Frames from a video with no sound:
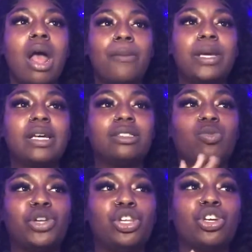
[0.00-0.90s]
because
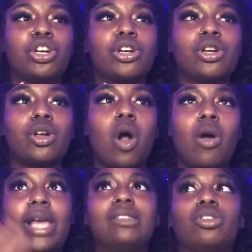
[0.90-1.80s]
when
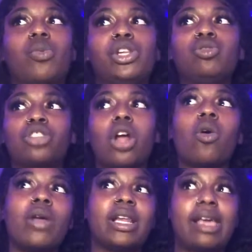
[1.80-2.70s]
when you start
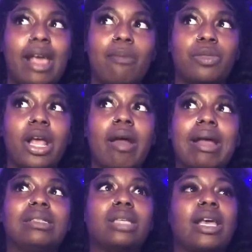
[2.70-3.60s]
going to camp there,
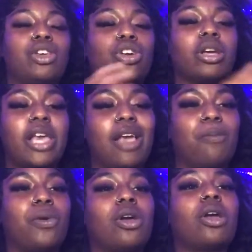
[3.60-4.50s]
it's like you're a
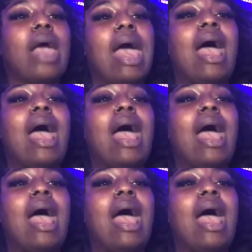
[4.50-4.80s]
camper,